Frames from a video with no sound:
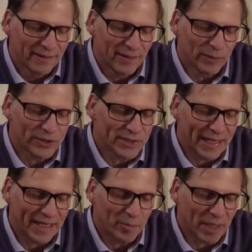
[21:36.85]
you'll
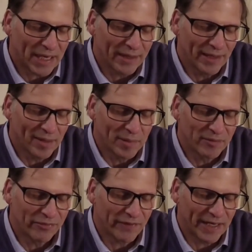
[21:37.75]
stand by them
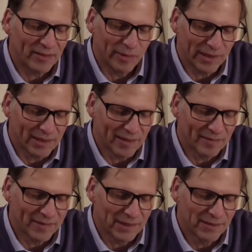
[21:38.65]
and fight with them.